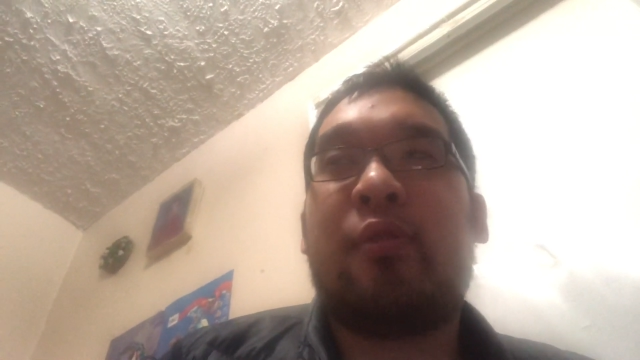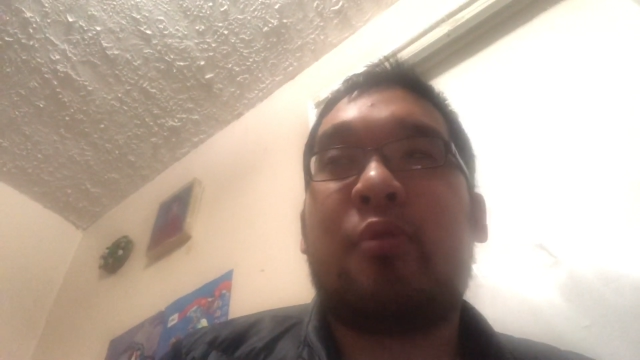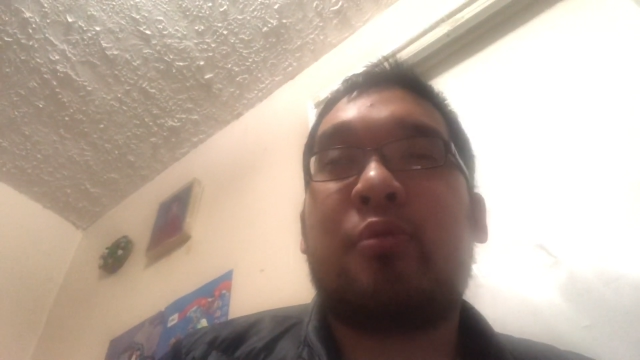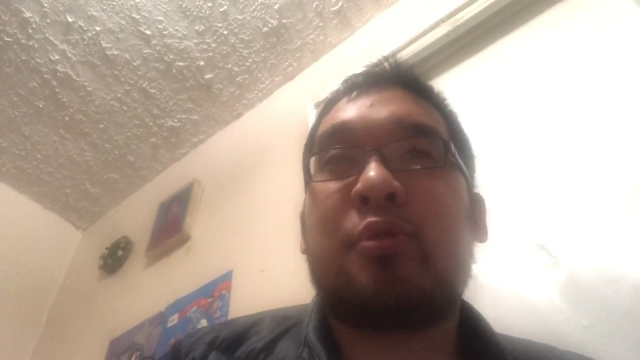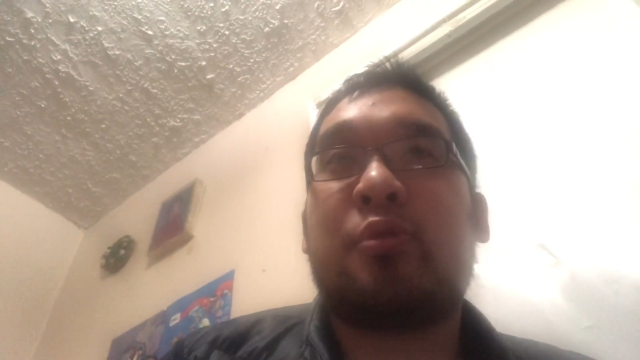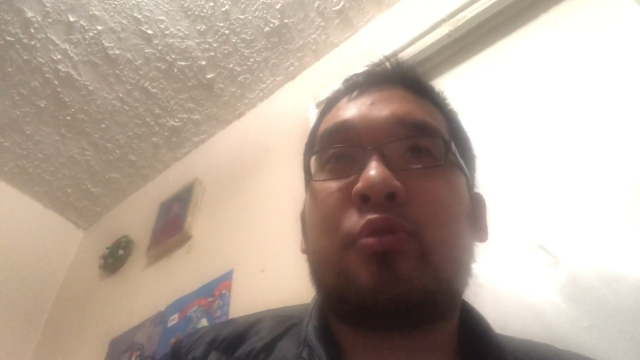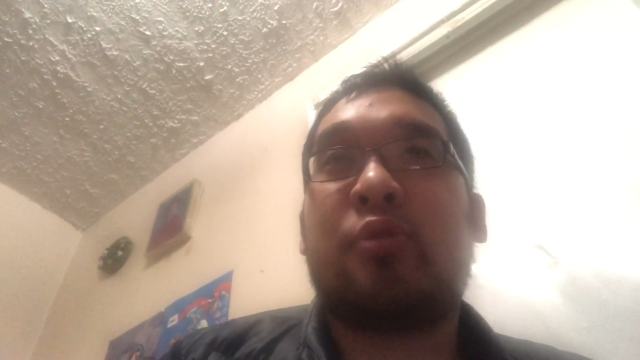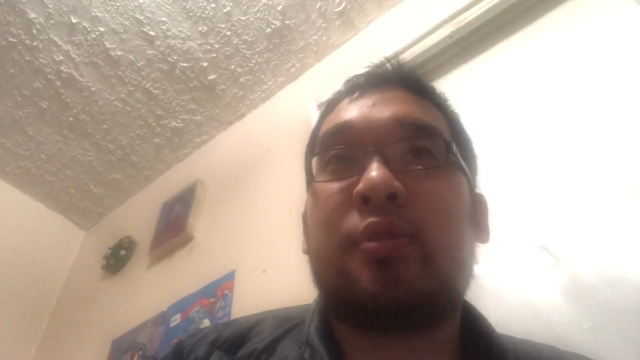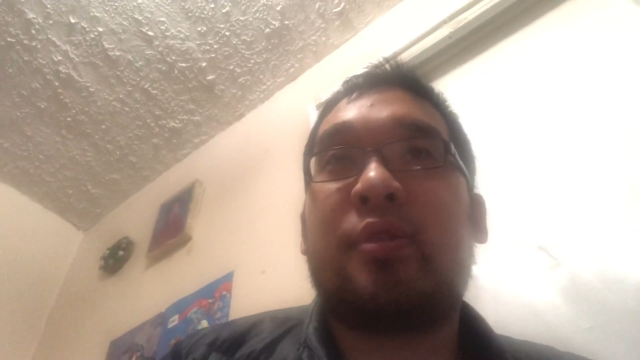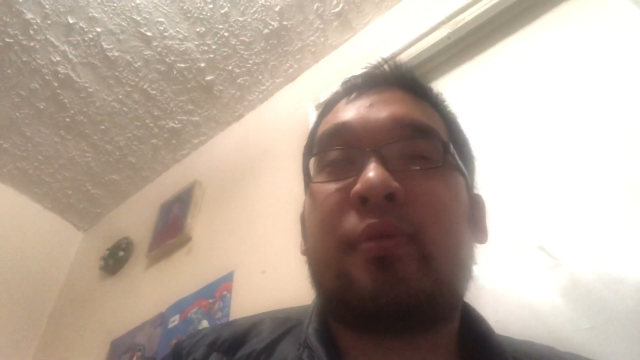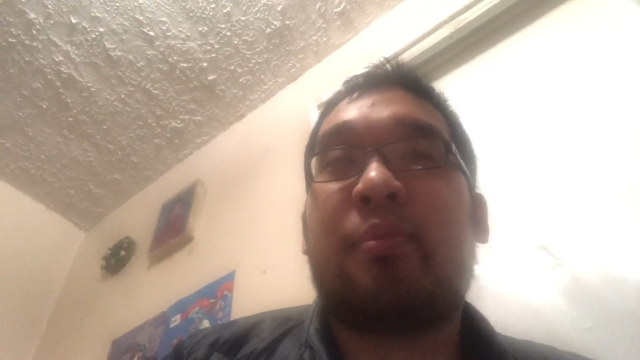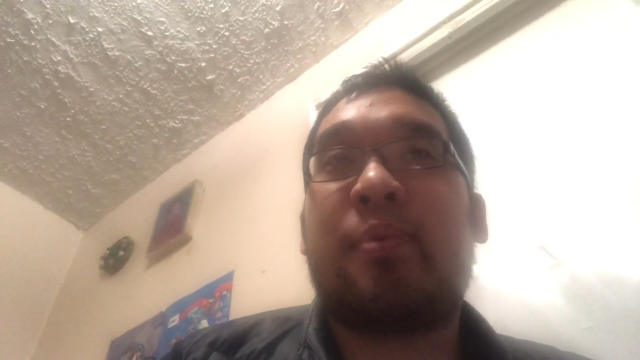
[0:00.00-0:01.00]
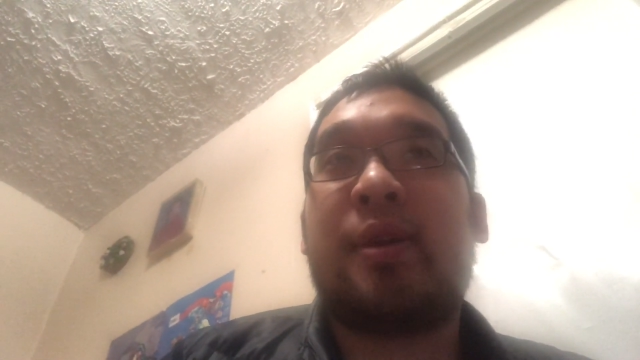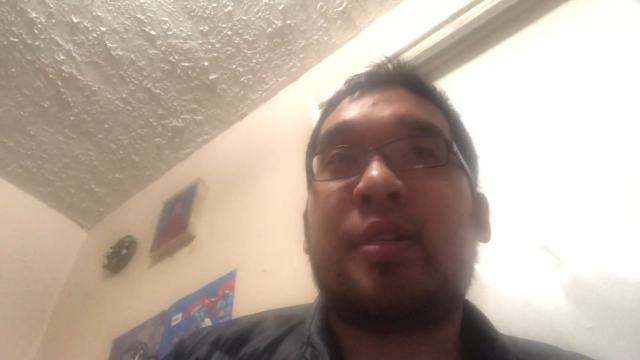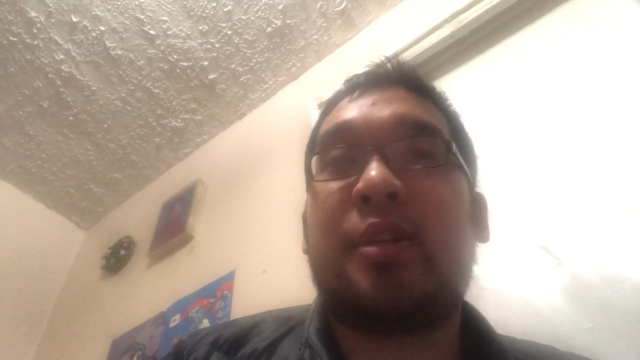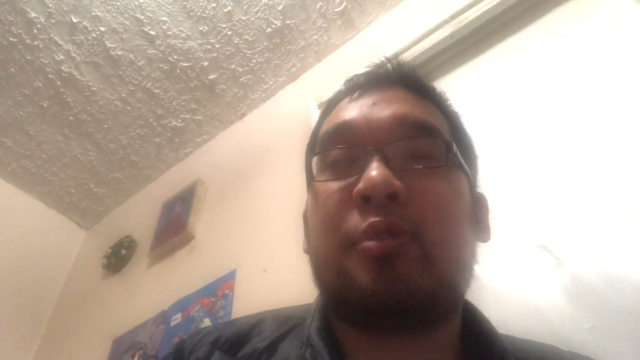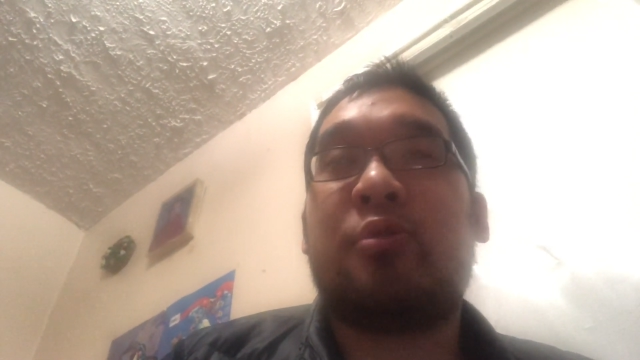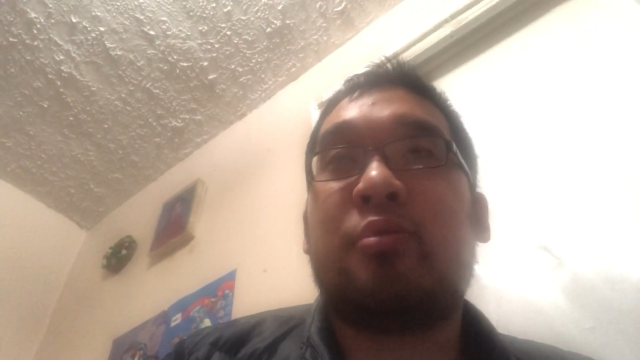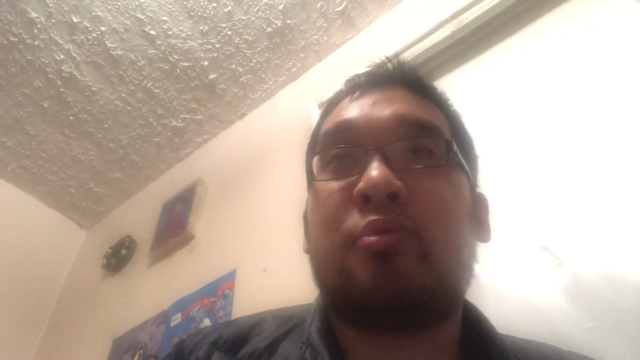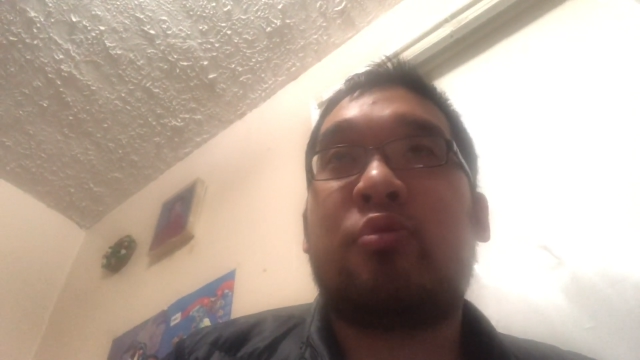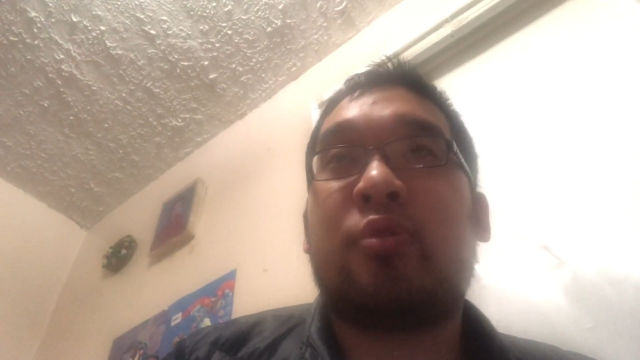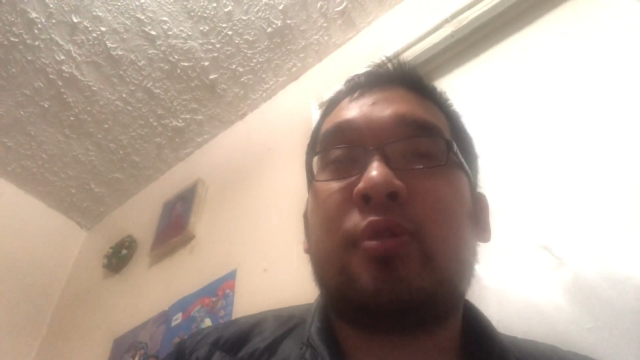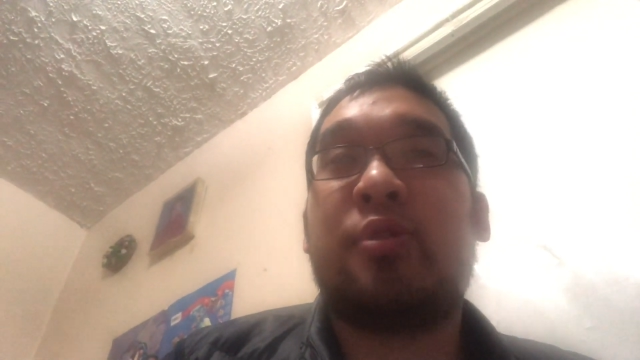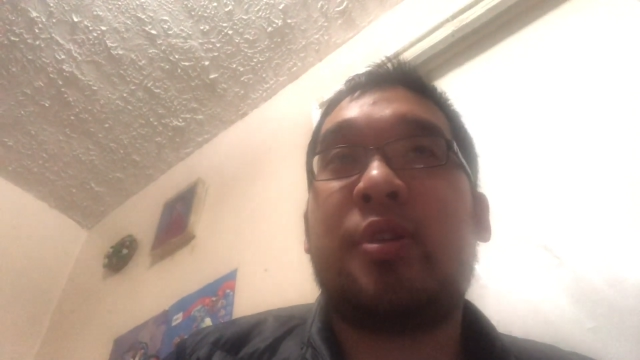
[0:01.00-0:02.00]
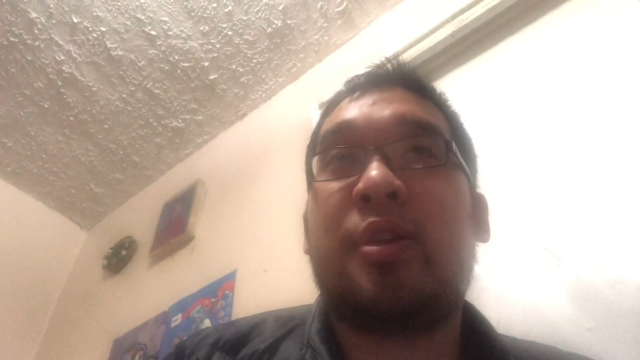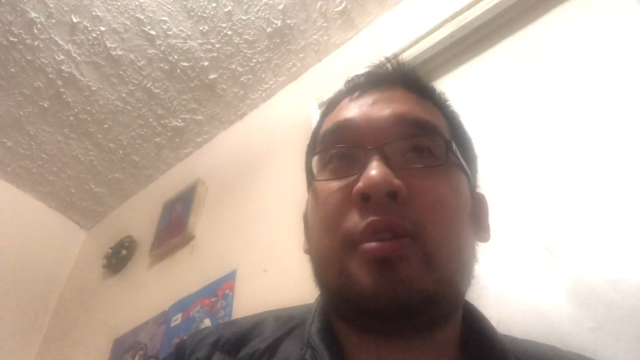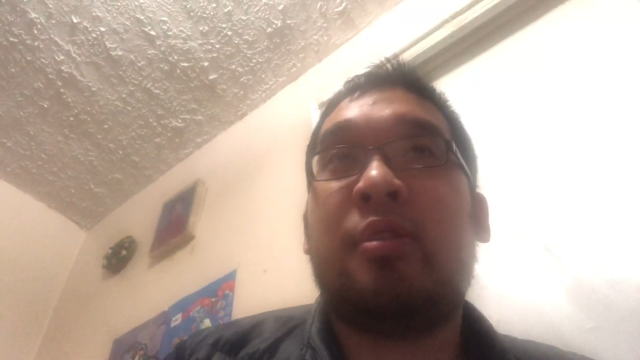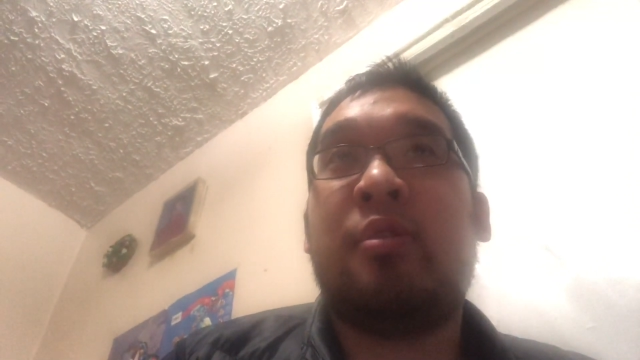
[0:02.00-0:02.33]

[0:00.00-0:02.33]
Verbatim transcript: of the original trilogy of the PlayStation trilogy.